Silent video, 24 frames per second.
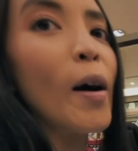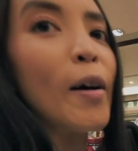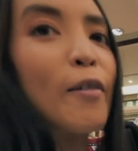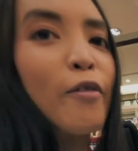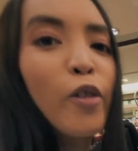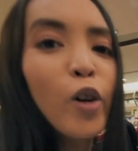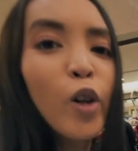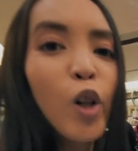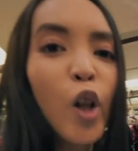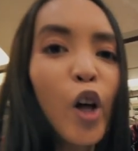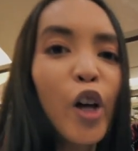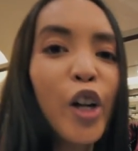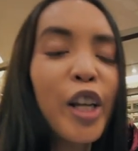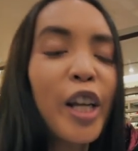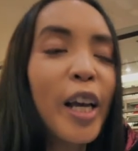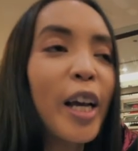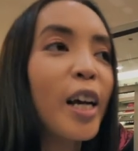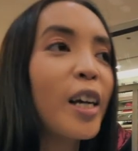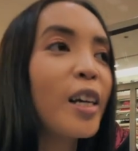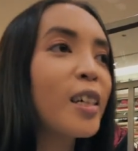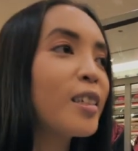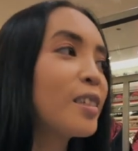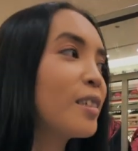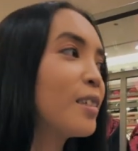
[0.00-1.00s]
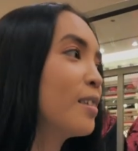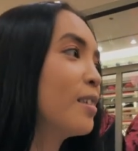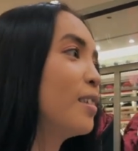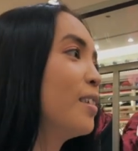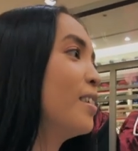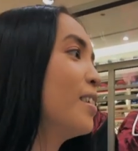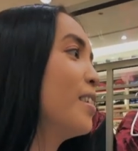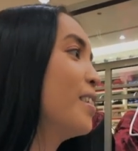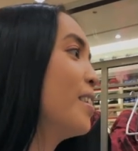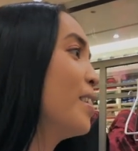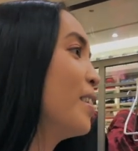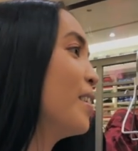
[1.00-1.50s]
quite just a bit, on, yeah, yeah, it's quite
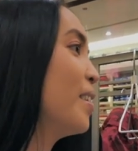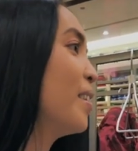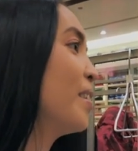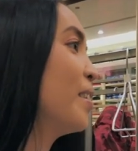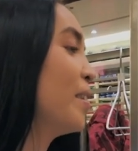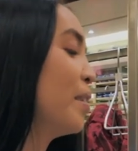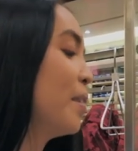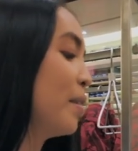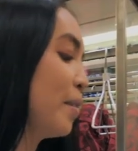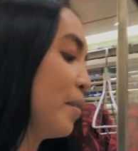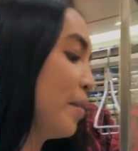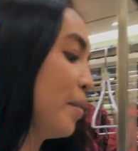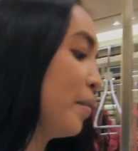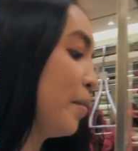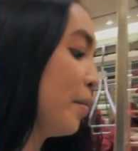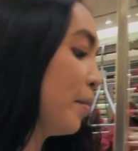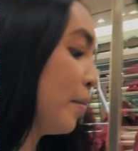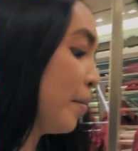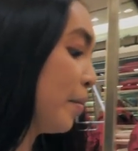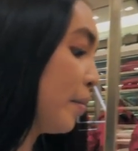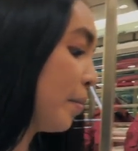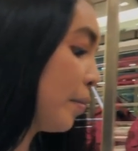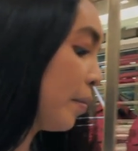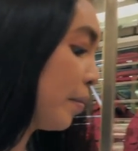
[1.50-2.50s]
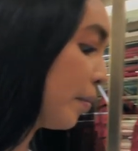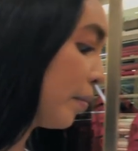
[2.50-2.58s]
full on. It's a bit too much for my